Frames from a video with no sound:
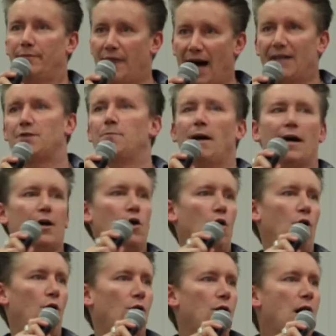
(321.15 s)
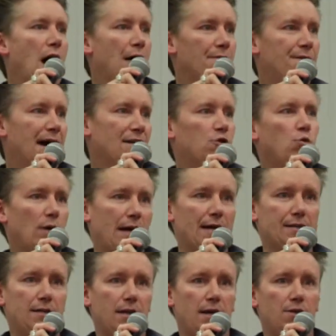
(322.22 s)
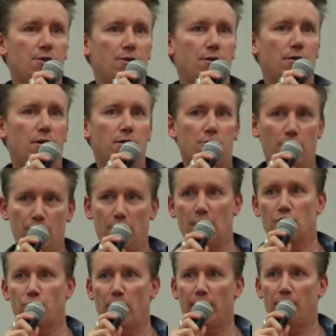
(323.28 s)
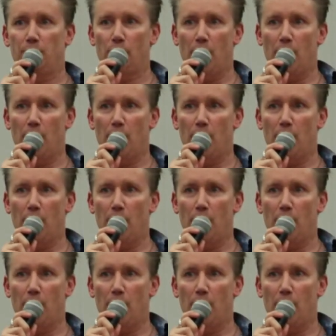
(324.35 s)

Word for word: That's my goal, and that's what I teach. So you guys ready